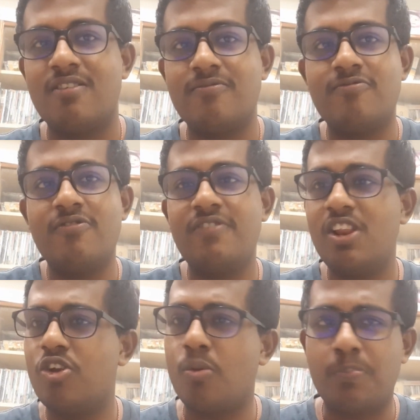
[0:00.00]
fulfill
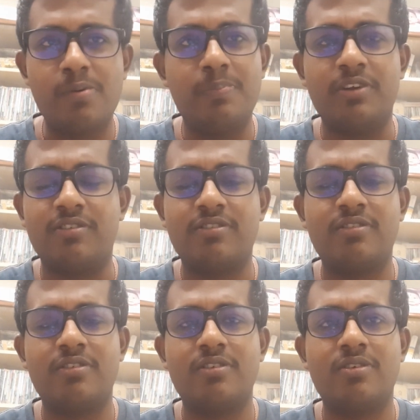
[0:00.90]
your purpose.
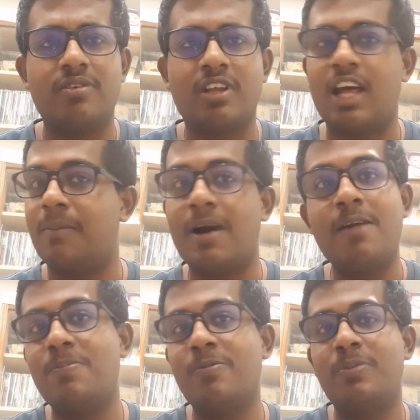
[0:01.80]
Like, my
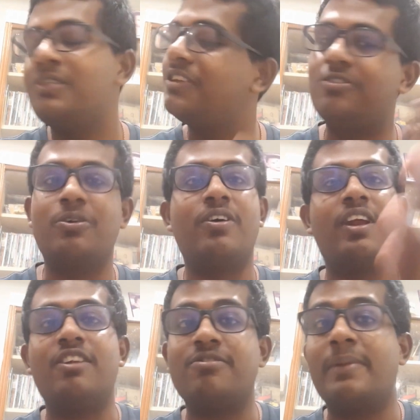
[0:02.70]
purpose is to
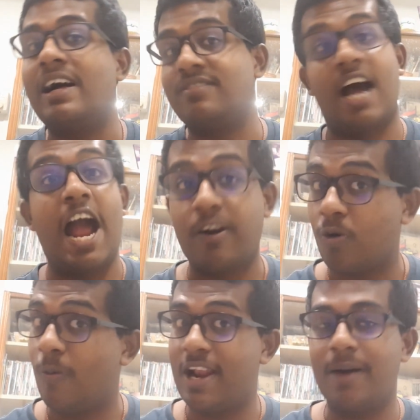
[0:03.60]
create smiles. I don't know
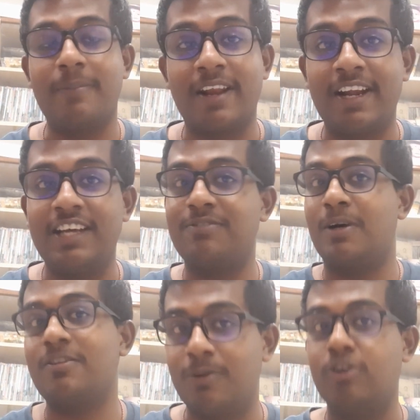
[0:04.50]
whether I'm creating
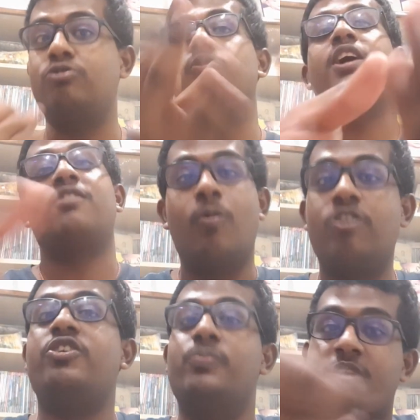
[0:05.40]
smiles because you guys are
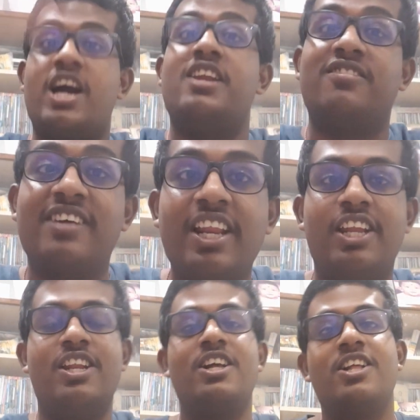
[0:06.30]
watching behind the
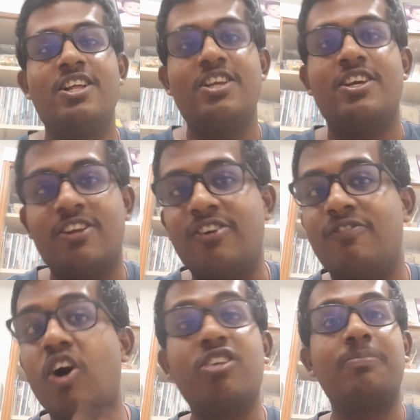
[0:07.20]
screen. If
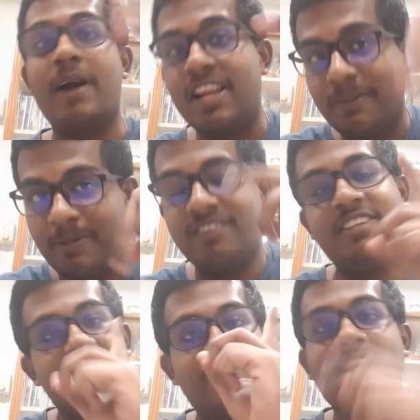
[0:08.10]
you're smiling, please
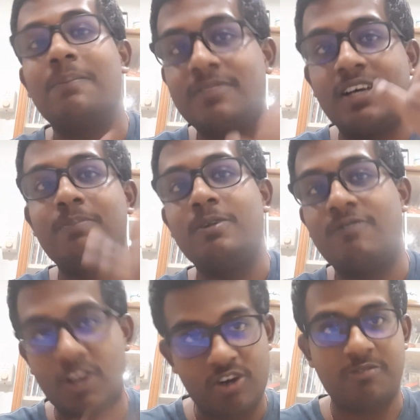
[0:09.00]
give a thumbs up. If
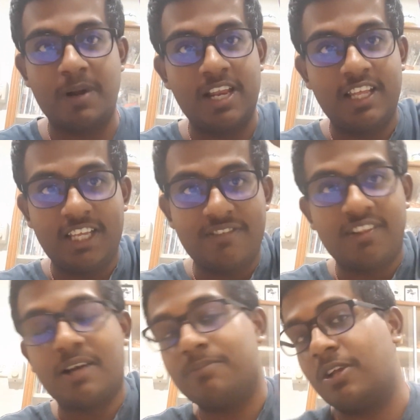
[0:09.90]
you're not smiling, give a
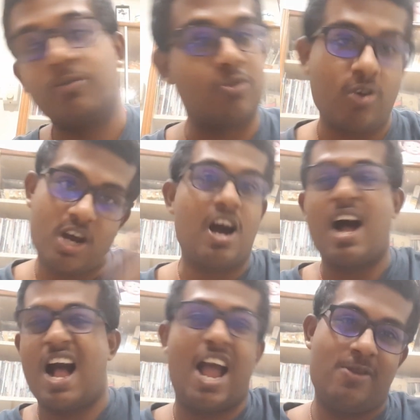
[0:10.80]
thumbs down. So
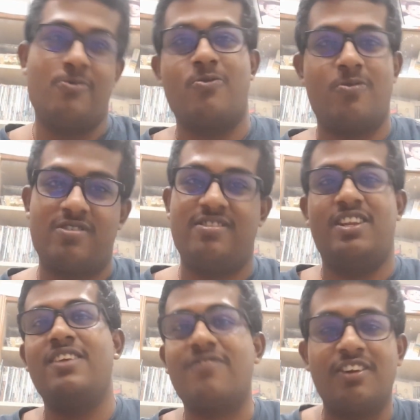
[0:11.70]
I know what's
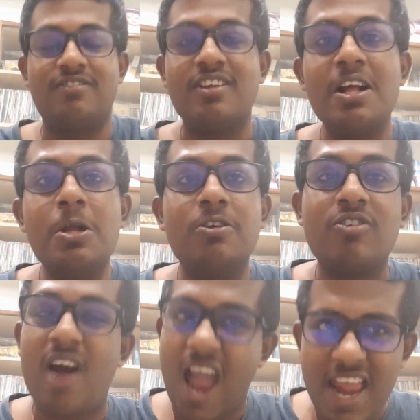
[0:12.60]
the difference.
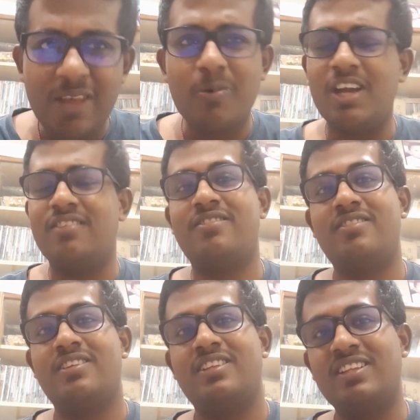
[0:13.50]
So anyways,
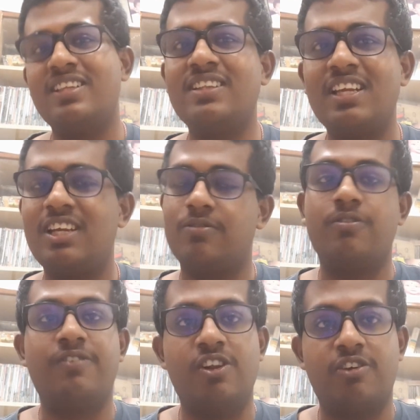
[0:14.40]
the third thing is
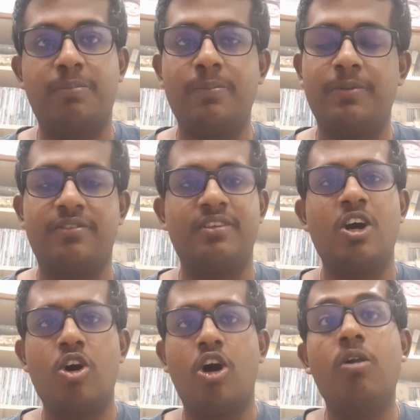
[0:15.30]
fulfill your purpose.
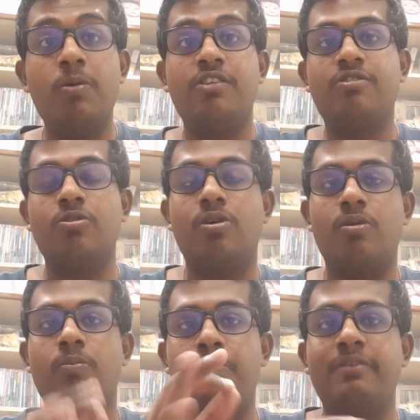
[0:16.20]
Always know,
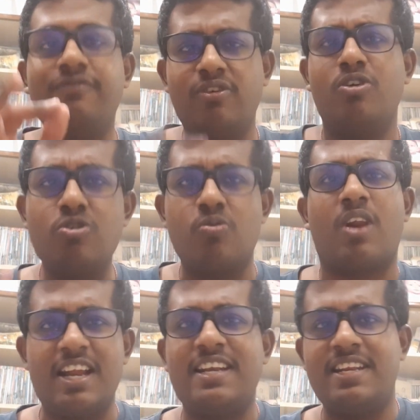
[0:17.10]
before you write